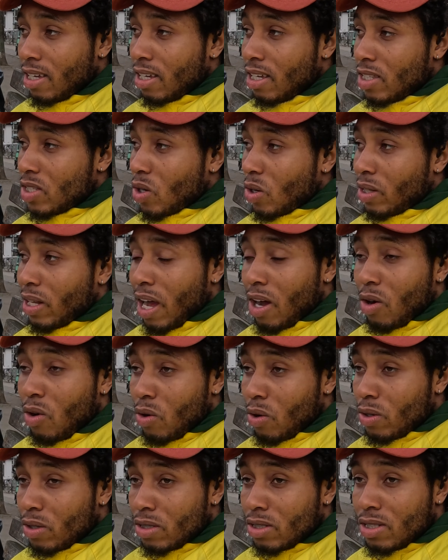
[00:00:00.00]
it
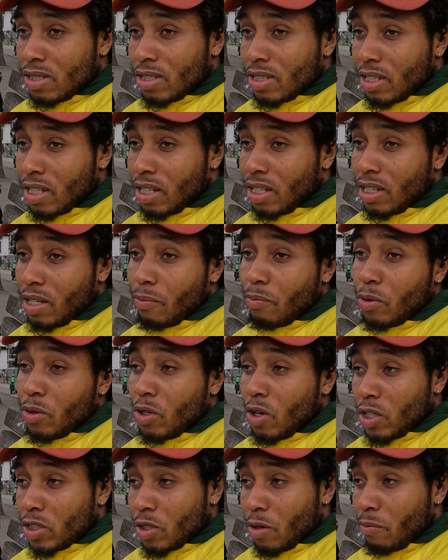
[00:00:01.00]
undergoes the
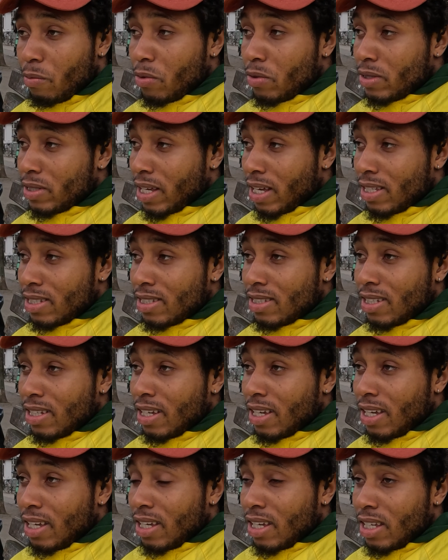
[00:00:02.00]
production process
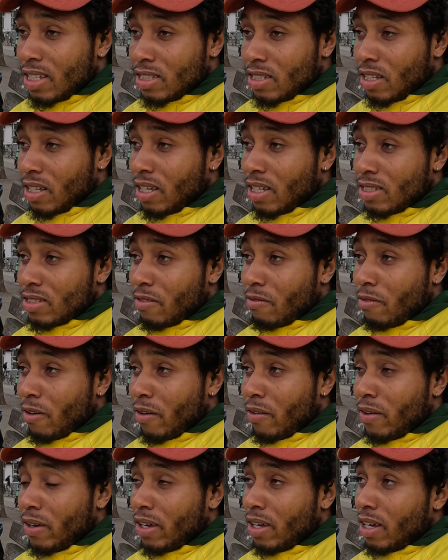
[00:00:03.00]
is a
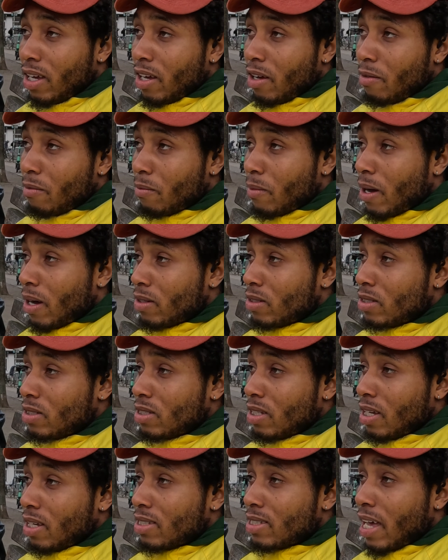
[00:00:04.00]
very how do you
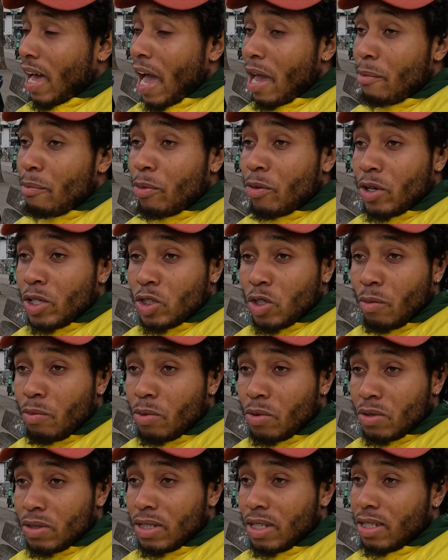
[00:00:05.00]
say it, high pressure
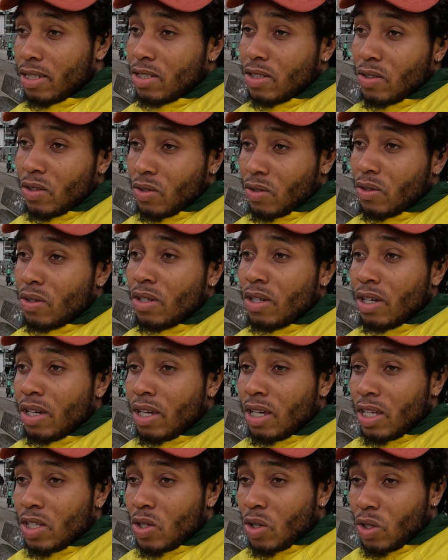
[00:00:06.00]
process, you know.
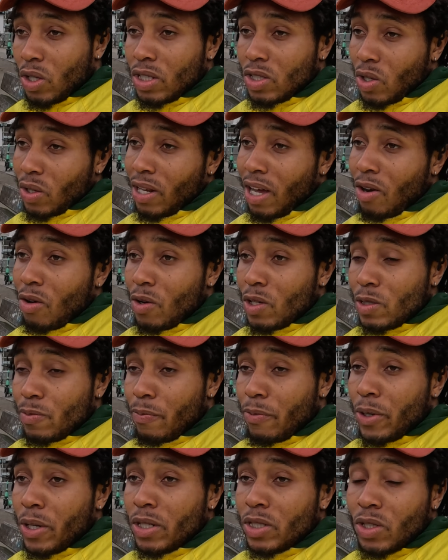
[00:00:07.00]
It undergoes
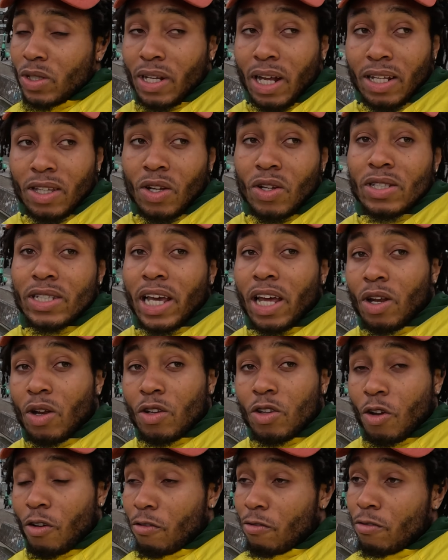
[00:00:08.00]
pressure that not a
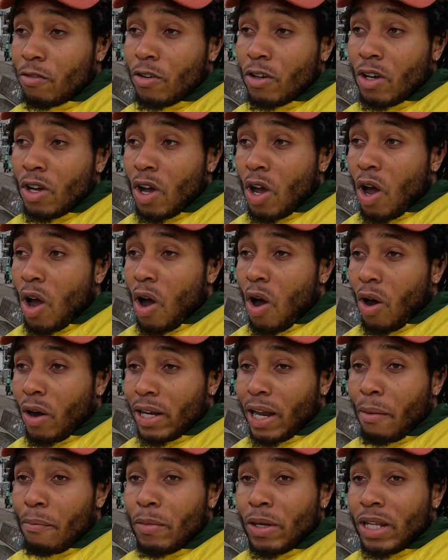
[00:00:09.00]
lot of
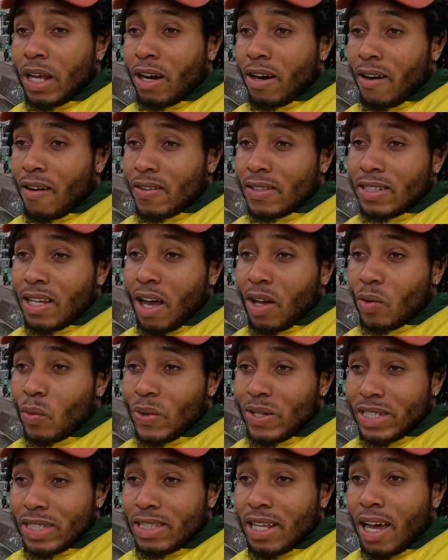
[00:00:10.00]
other minerals can
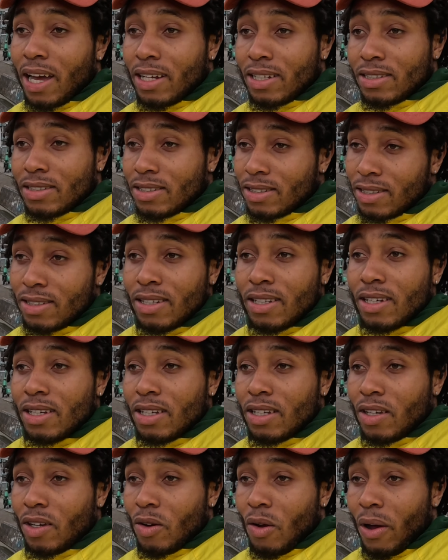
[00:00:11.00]
withstand,
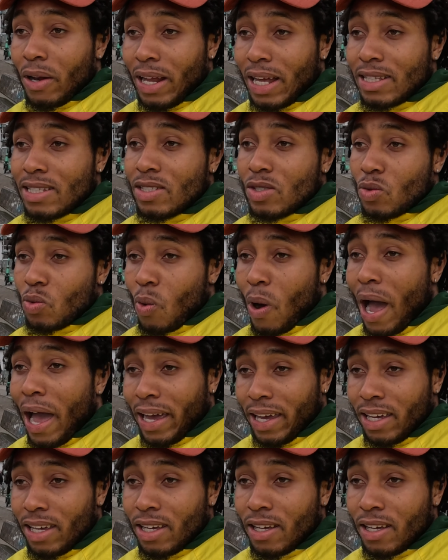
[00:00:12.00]
you know, and that is why